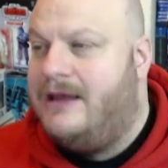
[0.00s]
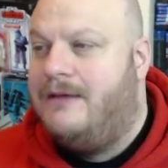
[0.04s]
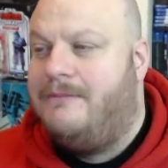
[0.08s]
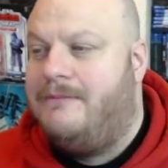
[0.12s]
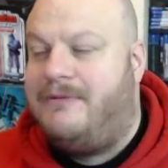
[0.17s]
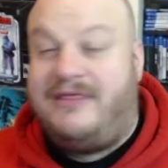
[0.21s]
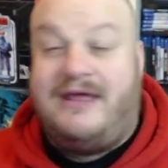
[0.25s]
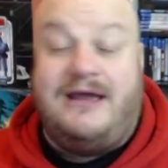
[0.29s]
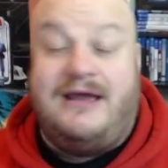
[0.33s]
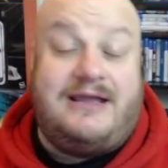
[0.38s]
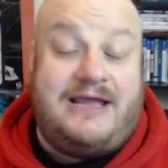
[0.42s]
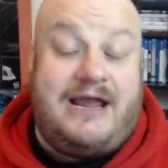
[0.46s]

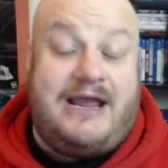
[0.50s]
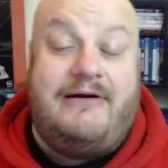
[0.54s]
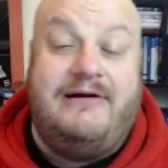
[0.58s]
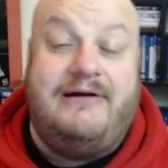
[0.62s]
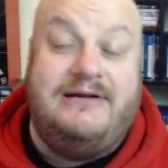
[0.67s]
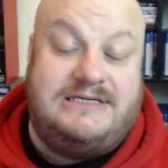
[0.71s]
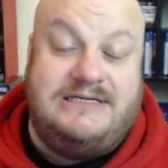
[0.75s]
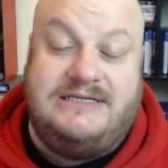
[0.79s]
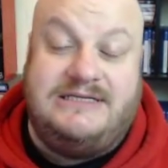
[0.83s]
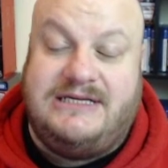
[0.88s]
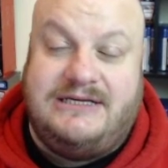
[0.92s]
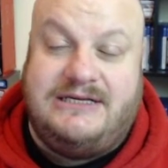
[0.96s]
but that
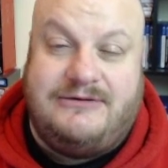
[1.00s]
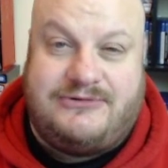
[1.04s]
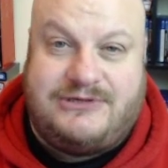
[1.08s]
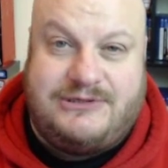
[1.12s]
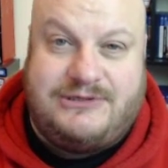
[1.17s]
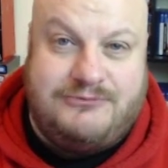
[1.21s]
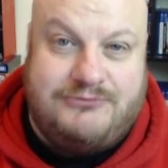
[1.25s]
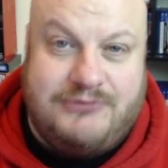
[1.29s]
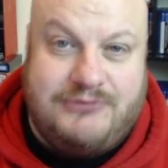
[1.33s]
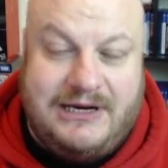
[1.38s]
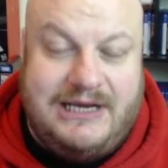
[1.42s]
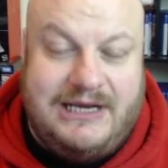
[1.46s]
character
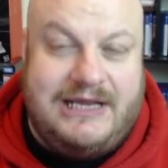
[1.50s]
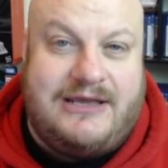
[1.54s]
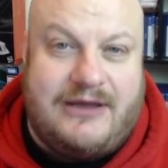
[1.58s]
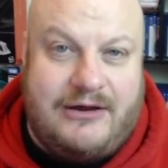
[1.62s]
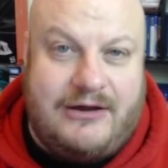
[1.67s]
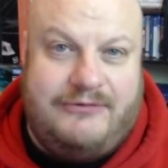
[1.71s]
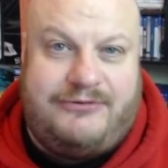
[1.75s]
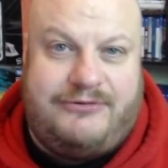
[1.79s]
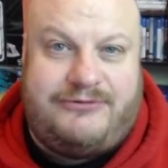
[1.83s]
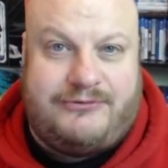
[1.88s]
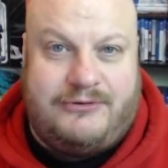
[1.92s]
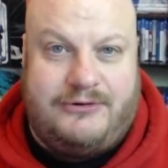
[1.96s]
did really
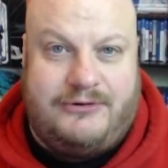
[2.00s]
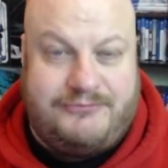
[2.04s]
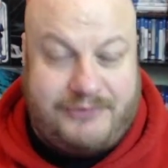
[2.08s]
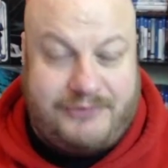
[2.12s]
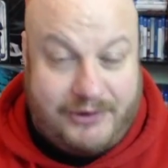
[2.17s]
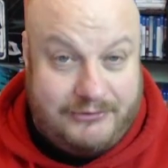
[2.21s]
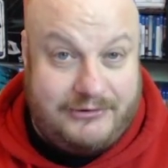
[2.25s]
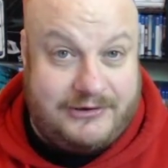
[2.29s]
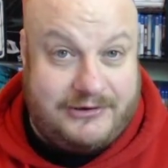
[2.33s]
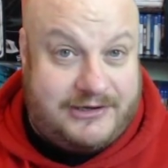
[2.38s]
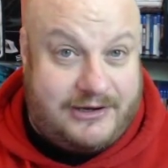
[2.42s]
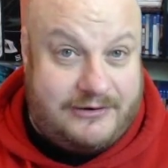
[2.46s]
go through a
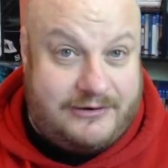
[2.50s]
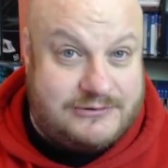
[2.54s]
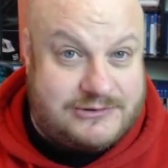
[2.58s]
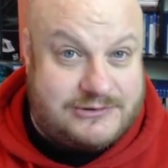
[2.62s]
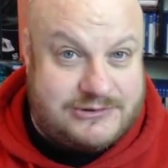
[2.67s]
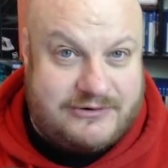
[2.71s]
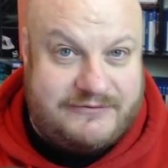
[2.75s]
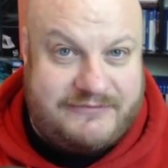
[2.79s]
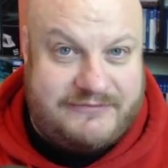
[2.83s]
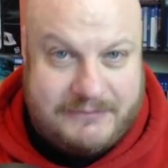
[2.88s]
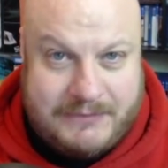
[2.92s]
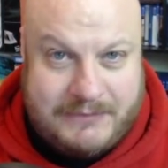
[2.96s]
roller
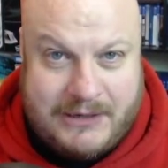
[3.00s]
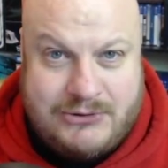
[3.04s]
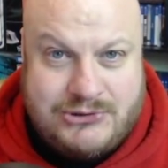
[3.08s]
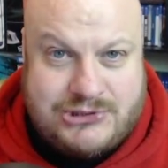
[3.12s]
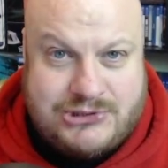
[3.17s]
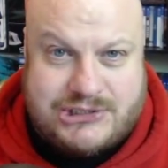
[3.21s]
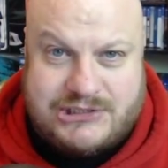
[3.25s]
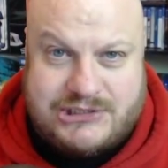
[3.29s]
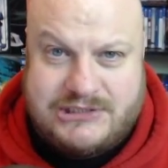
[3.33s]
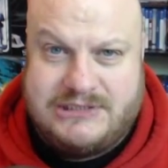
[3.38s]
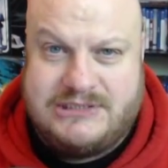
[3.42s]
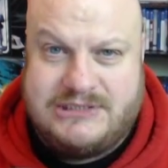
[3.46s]
coaster of
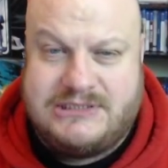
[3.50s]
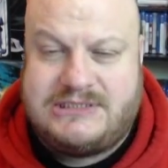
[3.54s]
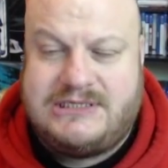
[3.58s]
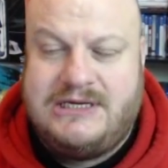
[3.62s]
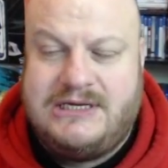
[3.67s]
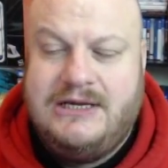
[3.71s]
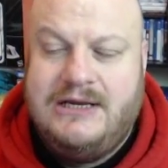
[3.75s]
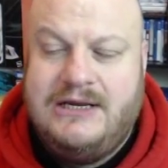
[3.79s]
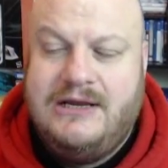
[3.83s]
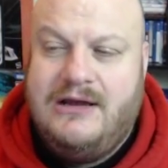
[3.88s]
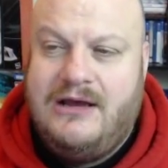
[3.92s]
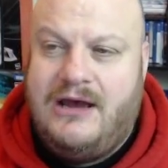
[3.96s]
emotions
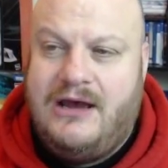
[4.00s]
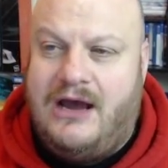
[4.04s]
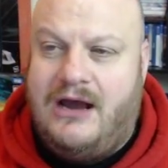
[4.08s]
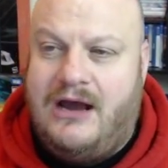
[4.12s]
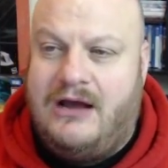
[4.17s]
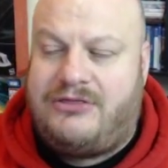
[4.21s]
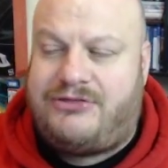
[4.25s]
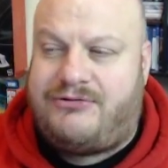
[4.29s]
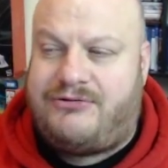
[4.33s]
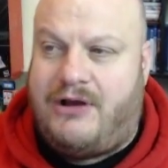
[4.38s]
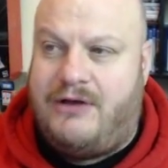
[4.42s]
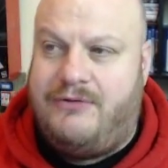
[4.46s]

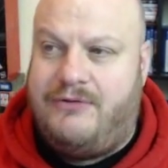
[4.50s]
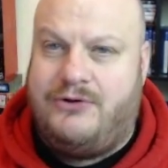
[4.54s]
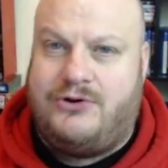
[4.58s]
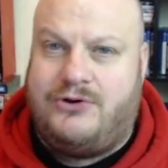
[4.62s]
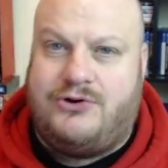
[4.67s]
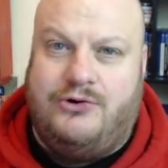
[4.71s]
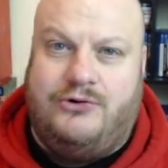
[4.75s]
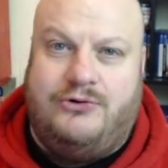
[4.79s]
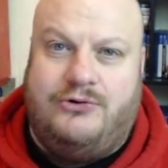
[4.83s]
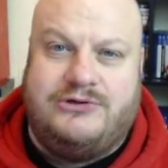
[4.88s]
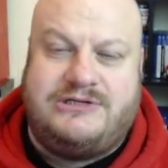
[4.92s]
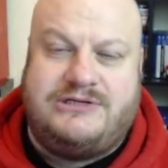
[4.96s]
uh, throughout the
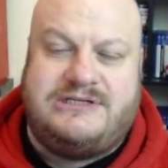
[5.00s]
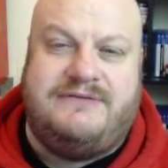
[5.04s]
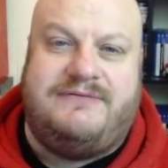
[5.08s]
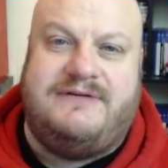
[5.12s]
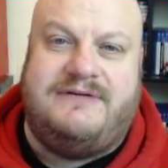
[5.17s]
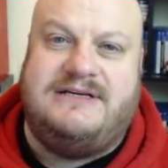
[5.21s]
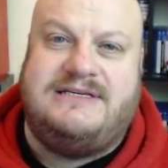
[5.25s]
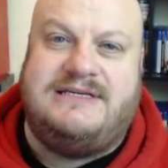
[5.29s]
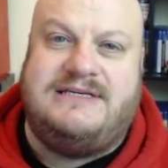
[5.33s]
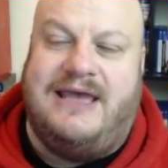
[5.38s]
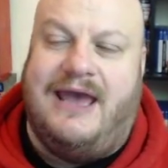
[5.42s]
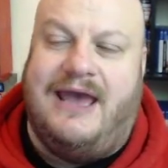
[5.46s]
course of
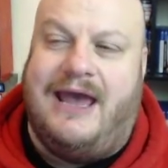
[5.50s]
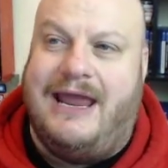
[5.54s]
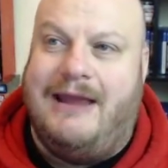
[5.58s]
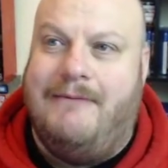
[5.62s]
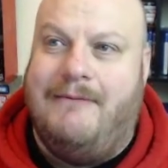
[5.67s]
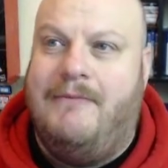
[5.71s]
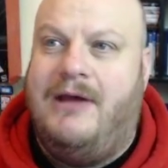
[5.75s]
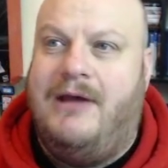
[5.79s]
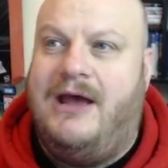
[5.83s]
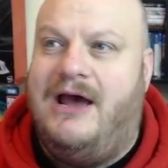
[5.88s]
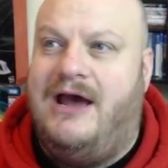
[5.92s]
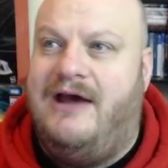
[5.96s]
this
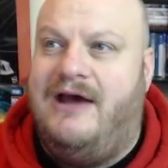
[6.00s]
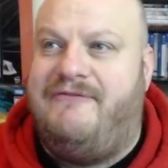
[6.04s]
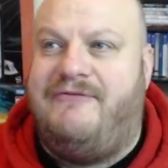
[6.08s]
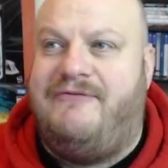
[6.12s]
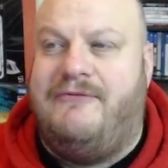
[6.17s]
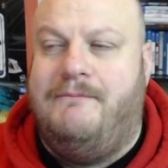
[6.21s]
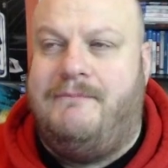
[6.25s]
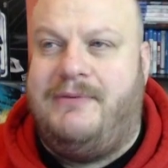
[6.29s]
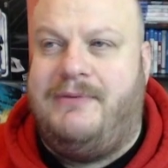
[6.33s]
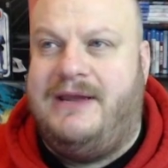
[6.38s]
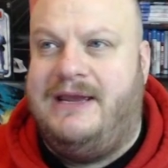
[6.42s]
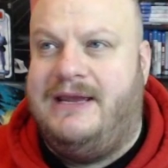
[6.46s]
game, uh,
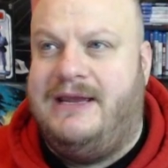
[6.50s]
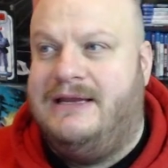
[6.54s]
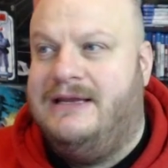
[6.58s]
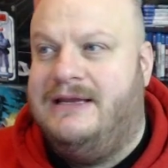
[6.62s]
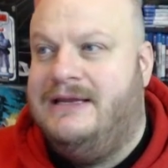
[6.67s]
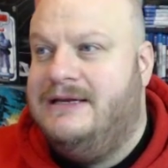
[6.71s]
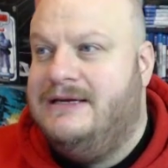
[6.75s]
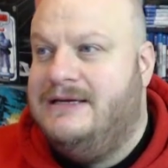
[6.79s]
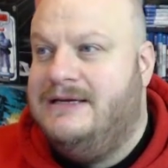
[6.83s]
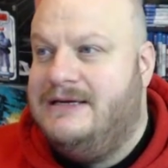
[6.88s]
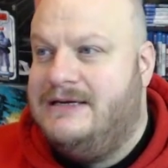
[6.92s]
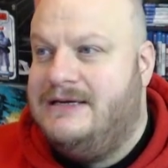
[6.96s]
from being
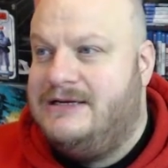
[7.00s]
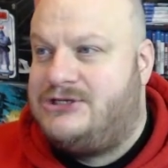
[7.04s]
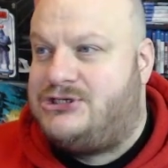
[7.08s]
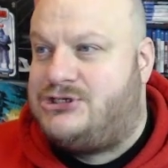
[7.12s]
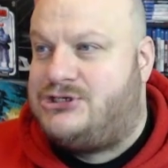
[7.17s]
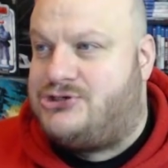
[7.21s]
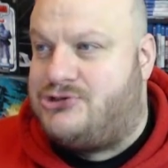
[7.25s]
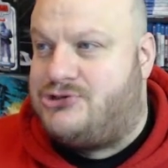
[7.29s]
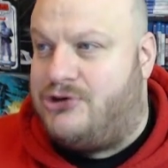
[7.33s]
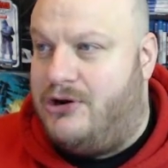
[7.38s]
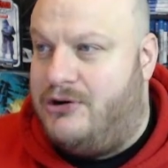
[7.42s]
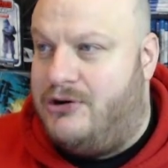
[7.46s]

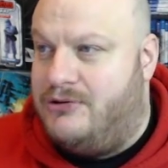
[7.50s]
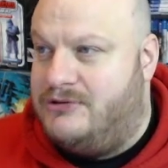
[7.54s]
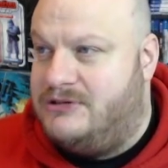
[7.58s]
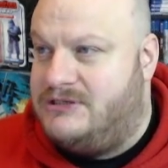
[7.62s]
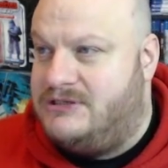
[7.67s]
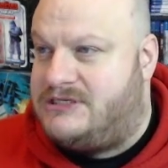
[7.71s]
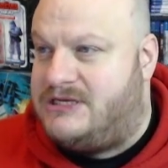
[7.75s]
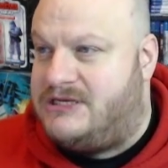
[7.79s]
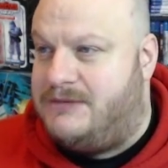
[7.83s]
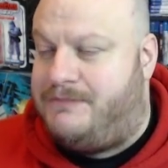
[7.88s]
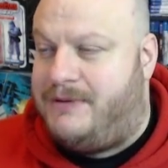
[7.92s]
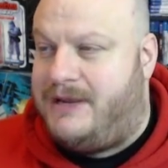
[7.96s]

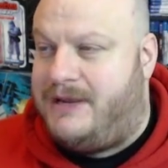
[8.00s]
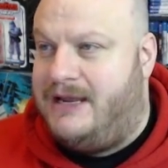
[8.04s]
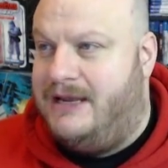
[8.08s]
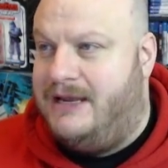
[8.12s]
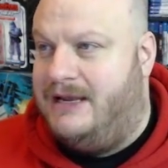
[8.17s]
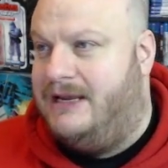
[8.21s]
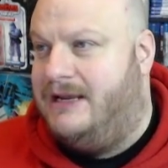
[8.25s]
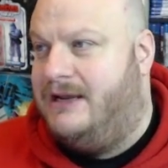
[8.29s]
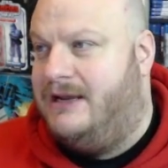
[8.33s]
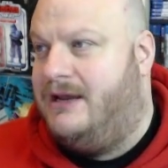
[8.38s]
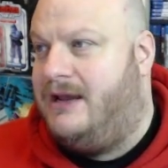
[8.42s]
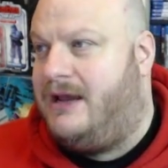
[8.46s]
strong to
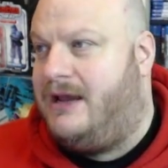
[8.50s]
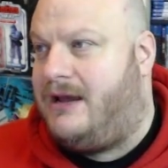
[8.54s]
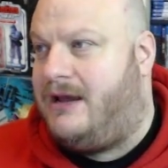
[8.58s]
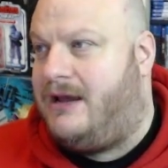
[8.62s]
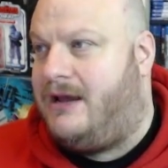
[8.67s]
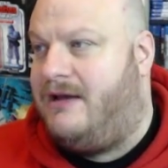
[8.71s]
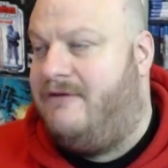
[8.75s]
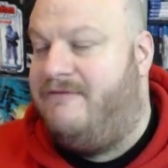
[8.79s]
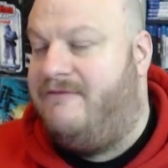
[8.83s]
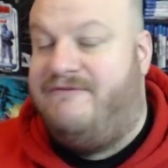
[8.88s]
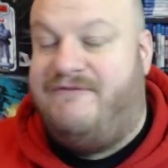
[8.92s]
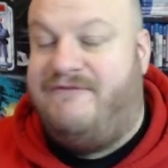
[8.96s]
being
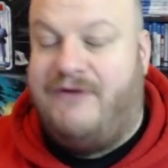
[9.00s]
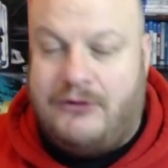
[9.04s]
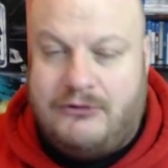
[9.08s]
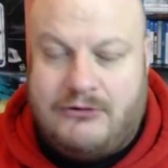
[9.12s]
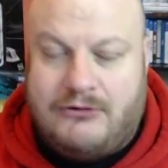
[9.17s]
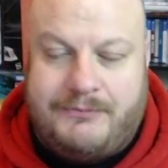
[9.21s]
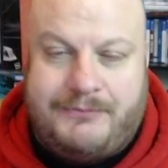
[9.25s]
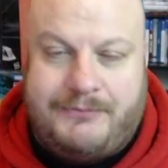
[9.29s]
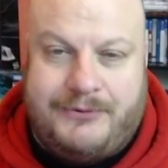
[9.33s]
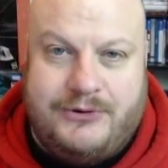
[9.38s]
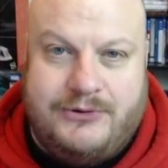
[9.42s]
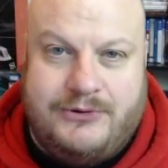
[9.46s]
uh,
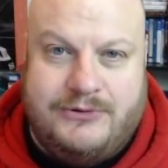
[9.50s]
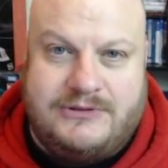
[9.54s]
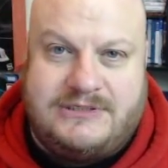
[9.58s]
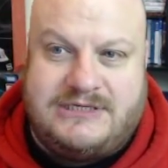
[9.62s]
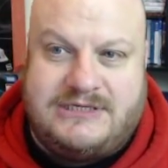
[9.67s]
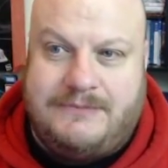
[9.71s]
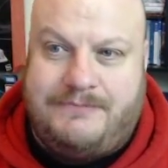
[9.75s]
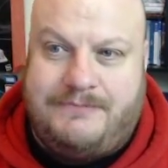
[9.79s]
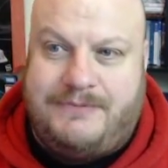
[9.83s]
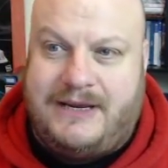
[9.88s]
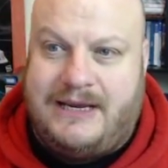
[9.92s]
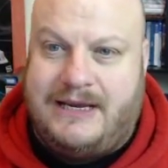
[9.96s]
vulnerable
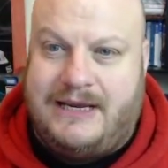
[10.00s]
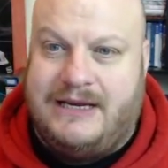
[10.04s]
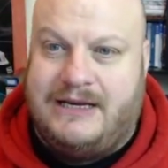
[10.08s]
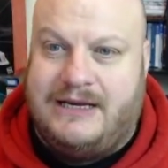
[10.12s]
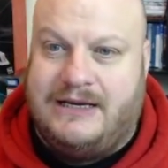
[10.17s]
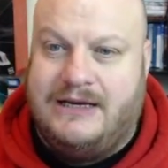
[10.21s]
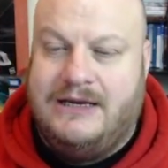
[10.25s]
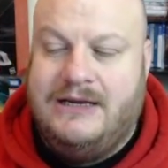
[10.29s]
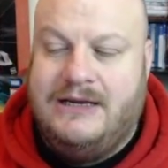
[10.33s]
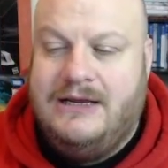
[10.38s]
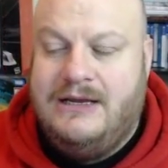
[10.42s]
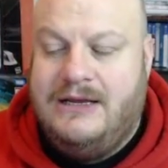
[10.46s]
to
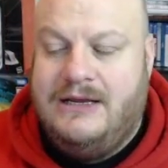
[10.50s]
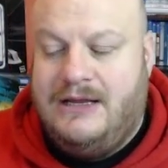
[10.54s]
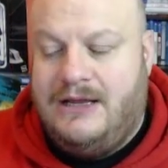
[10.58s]
being